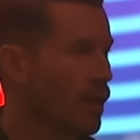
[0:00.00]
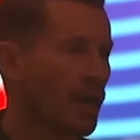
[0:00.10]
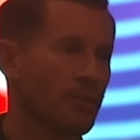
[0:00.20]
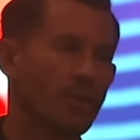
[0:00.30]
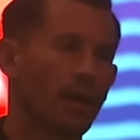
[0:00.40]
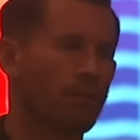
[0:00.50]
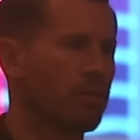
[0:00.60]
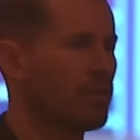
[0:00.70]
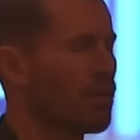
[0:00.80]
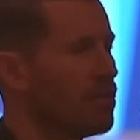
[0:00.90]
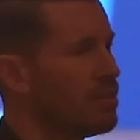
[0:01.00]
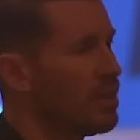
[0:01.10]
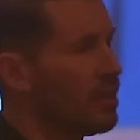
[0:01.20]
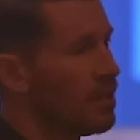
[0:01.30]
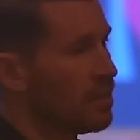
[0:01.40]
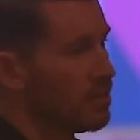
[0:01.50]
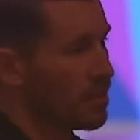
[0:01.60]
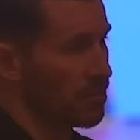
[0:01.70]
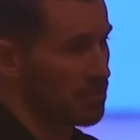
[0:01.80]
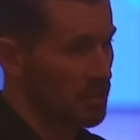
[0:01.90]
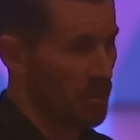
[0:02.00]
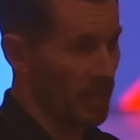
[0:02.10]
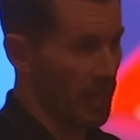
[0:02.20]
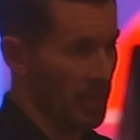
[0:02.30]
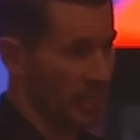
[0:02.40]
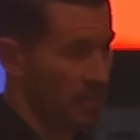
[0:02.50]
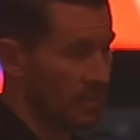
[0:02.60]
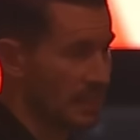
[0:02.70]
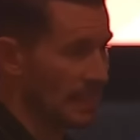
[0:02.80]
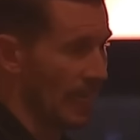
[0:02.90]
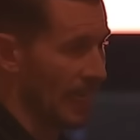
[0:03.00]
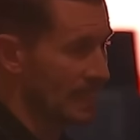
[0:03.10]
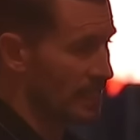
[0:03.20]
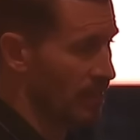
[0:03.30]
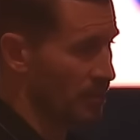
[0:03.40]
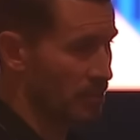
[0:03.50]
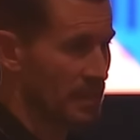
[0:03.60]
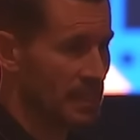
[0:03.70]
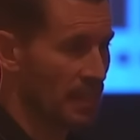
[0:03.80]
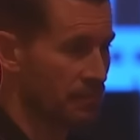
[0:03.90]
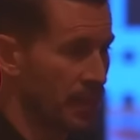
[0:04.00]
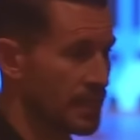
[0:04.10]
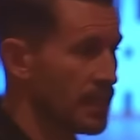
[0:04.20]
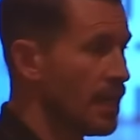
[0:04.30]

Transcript: and you got a, oh, you got a really bad headache. Yikes, I'm gonna miss the event.